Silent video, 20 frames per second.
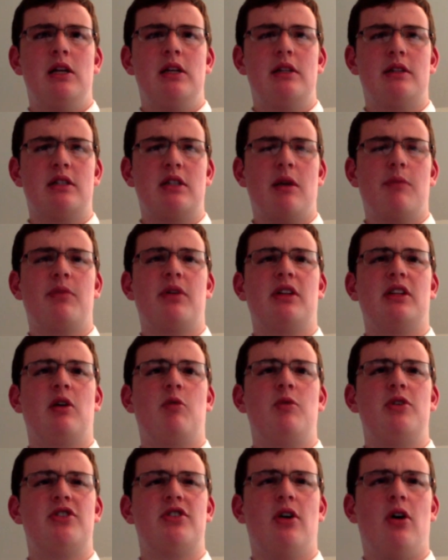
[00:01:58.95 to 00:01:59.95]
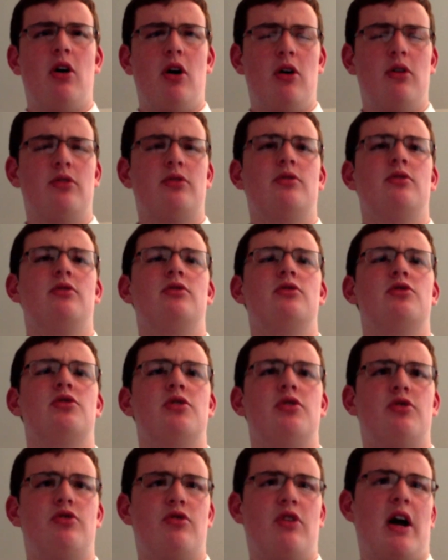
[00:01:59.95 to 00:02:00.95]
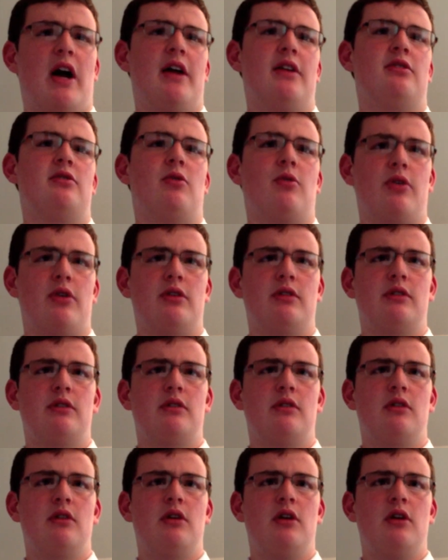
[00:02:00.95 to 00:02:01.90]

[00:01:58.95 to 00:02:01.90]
is something that we all should try towards."